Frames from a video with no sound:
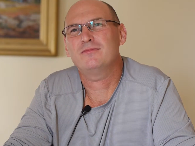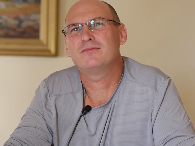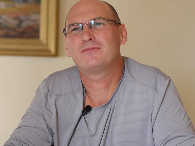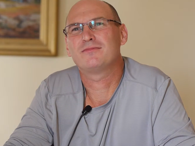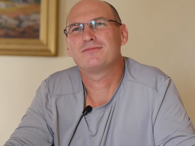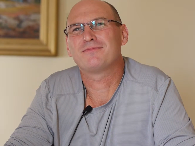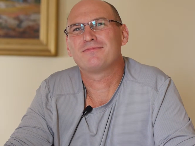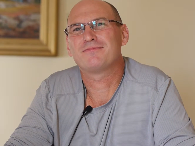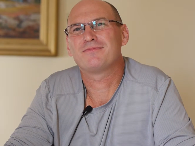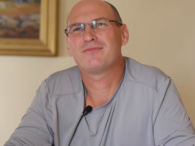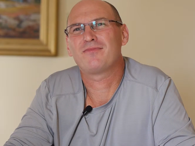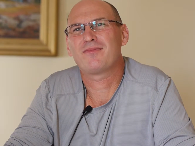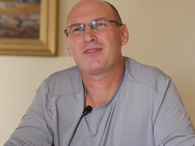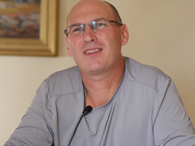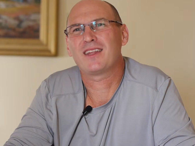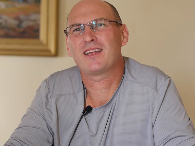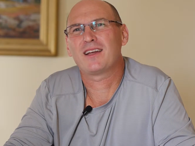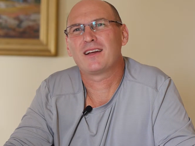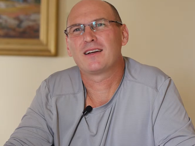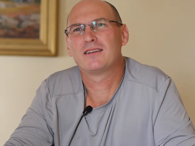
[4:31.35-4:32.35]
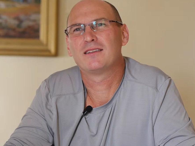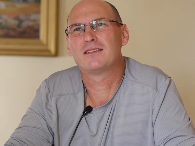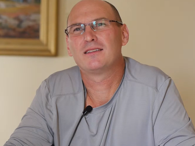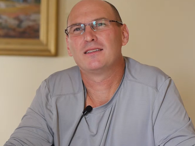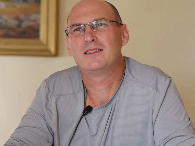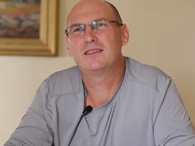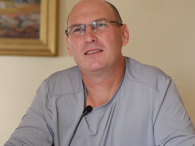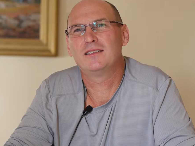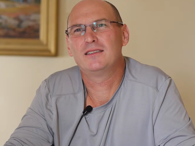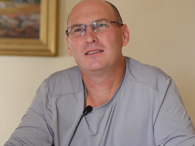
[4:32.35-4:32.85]
Were you around for the
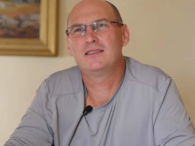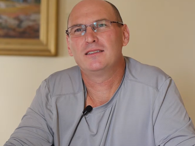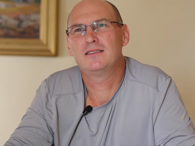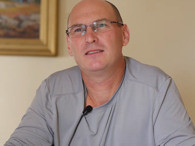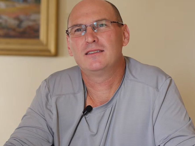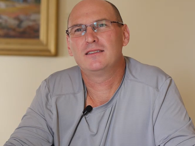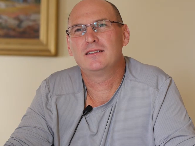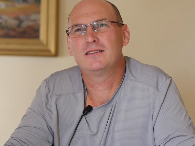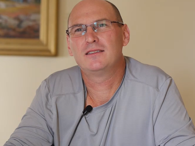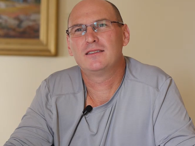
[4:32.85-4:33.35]
train station?